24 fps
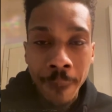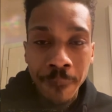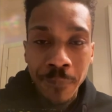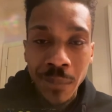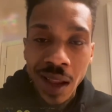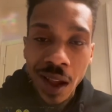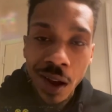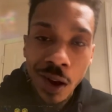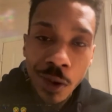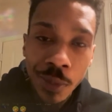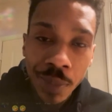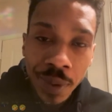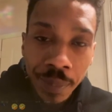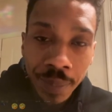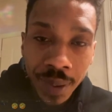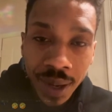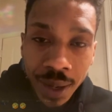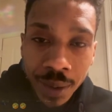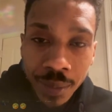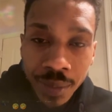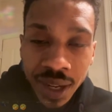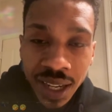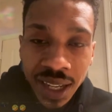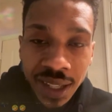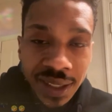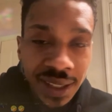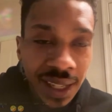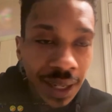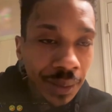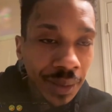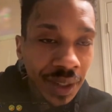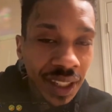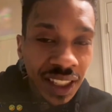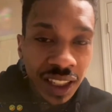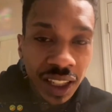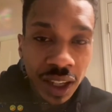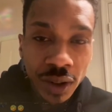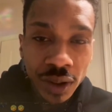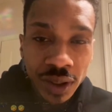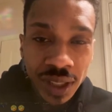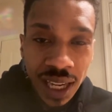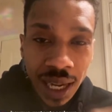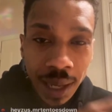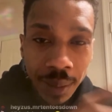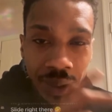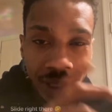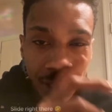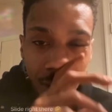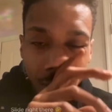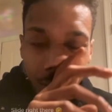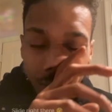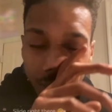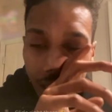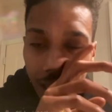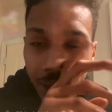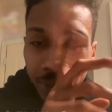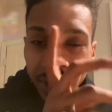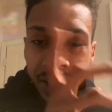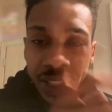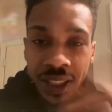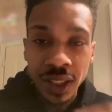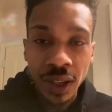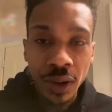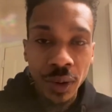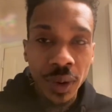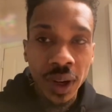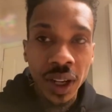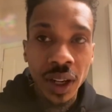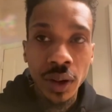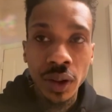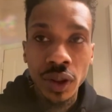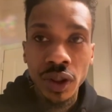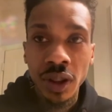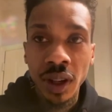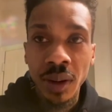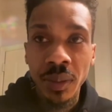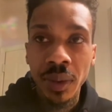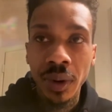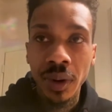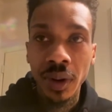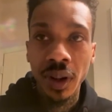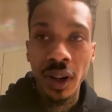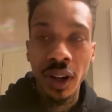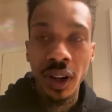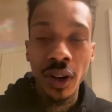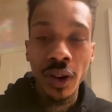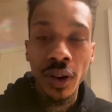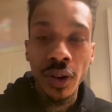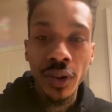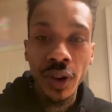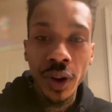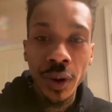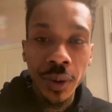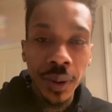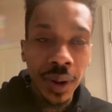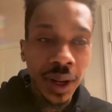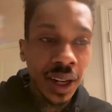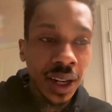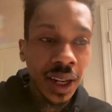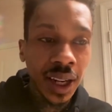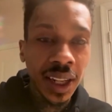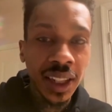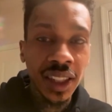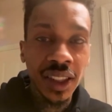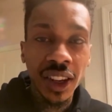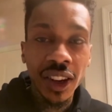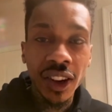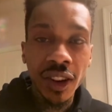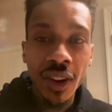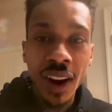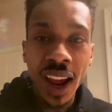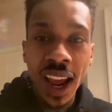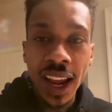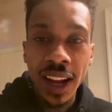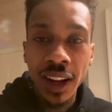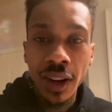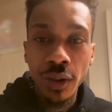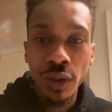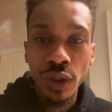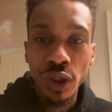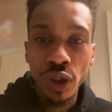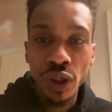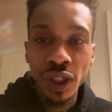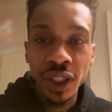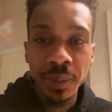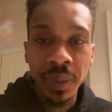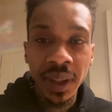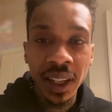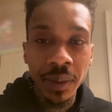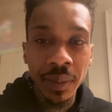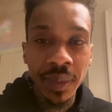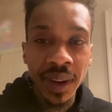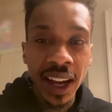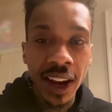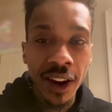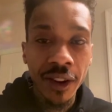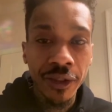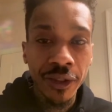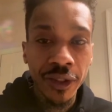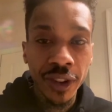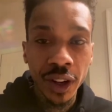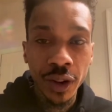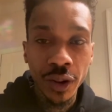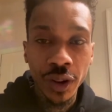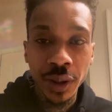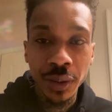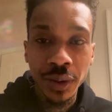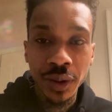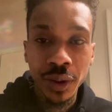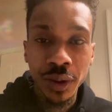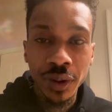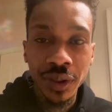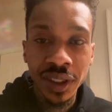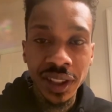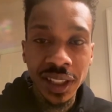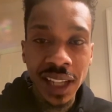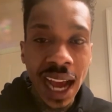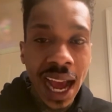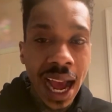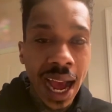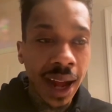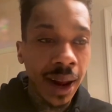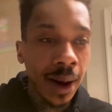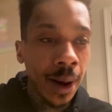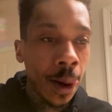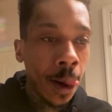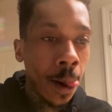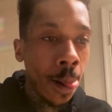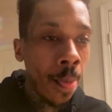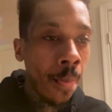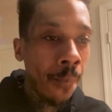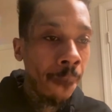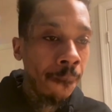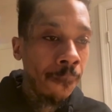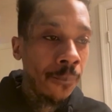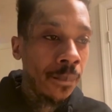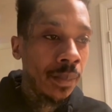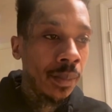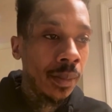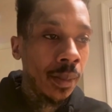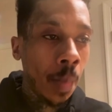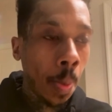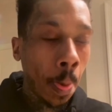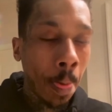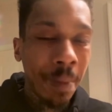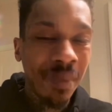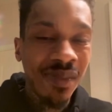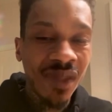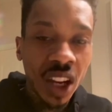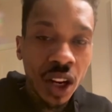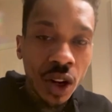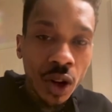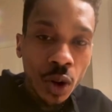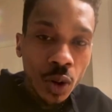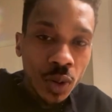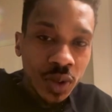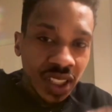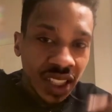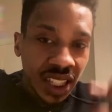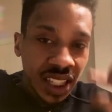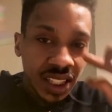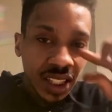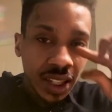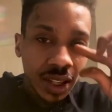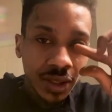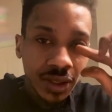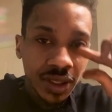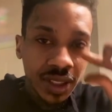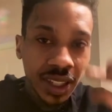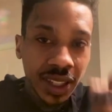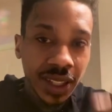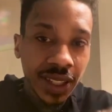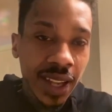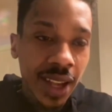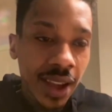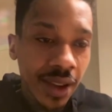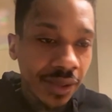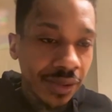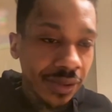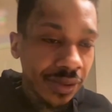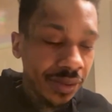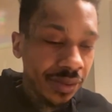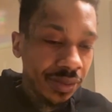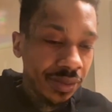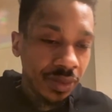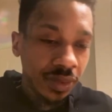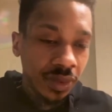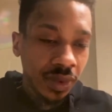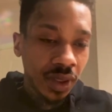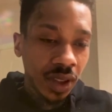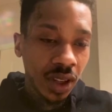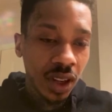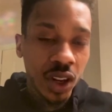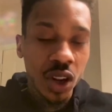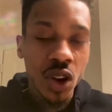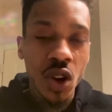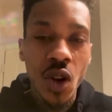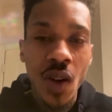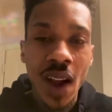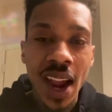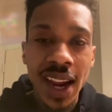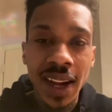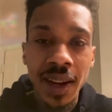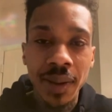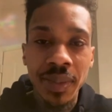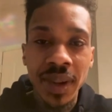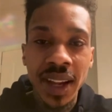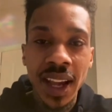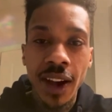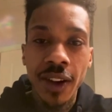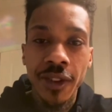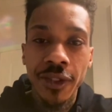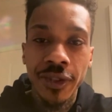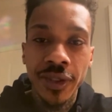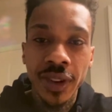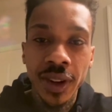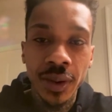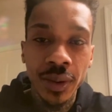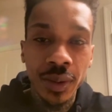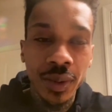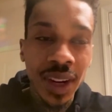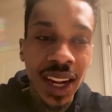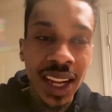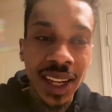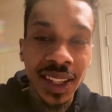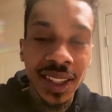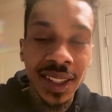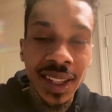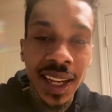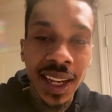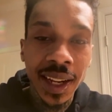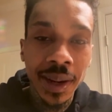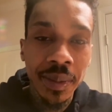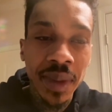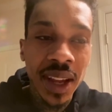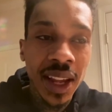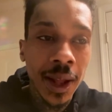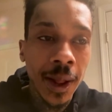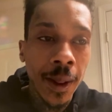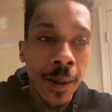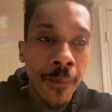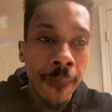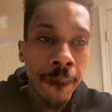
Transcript: I don't be playing with niggas. Like, when it's go time. Niggas don't want no trouble. Earl know what it is. Earl had no choice but to be our friend or he was going to die. Earl was this close to death. Earl had to be our friend. We had to take him in.